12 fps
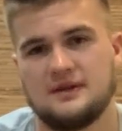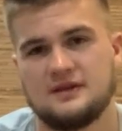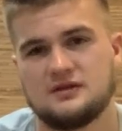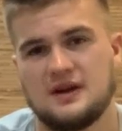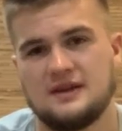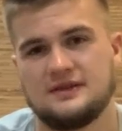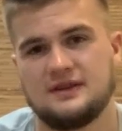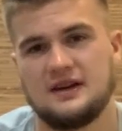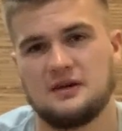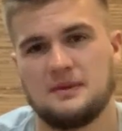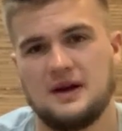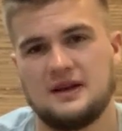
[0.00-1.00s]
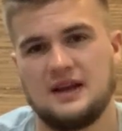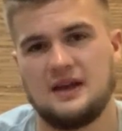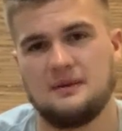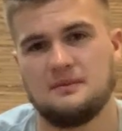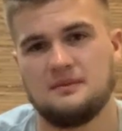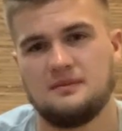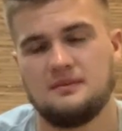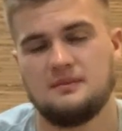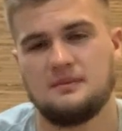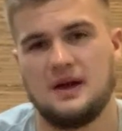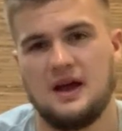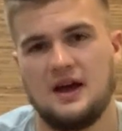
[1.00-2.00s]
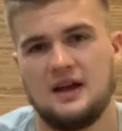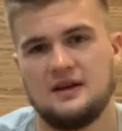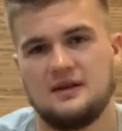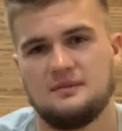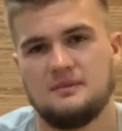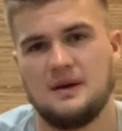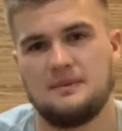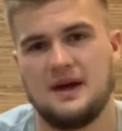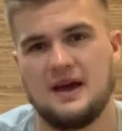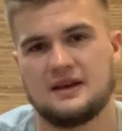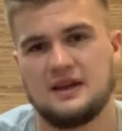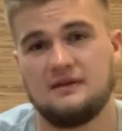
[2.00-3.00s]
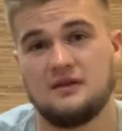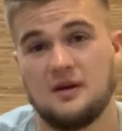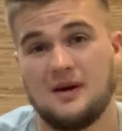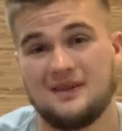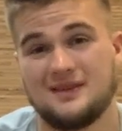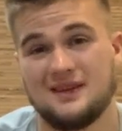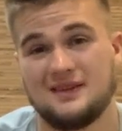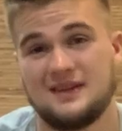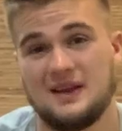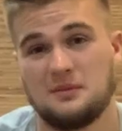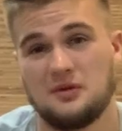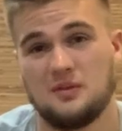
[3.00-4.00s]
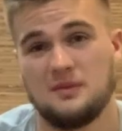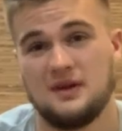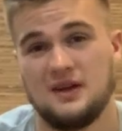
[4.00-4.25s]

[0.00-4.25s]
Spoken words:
trying to slander my name behind my back, even though I was in the same room.